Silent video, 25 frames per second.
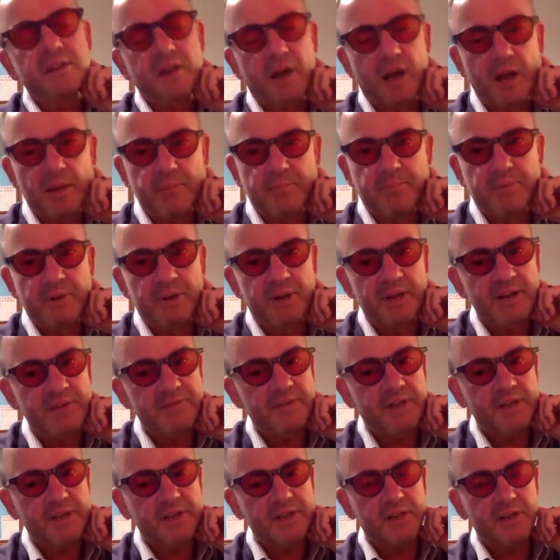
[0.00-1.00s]
I
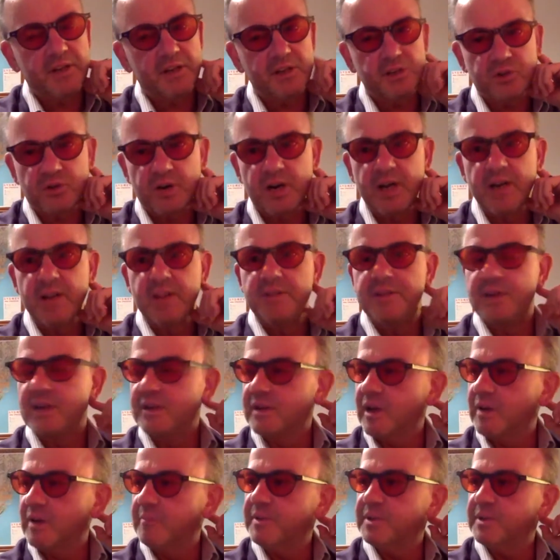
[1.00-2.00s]
believe that's an Australian
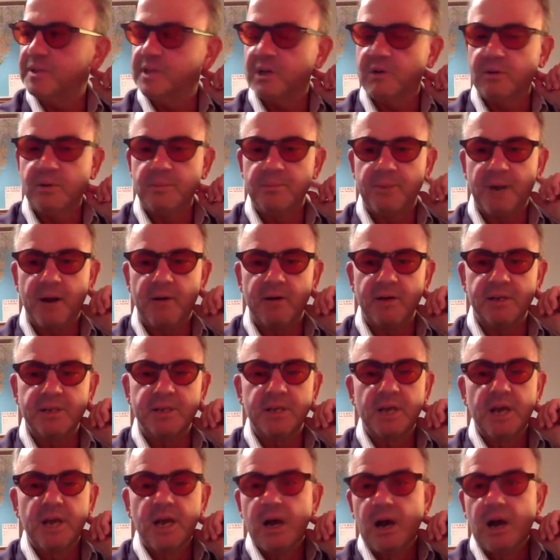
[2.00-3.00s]
thing. Don't be so
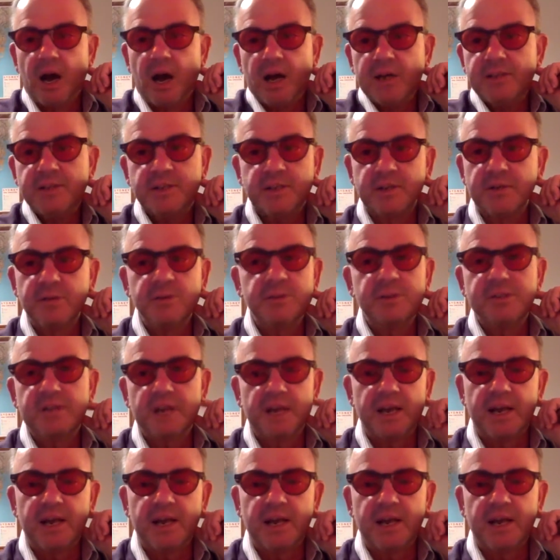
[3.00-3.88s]
embarrassed. I still say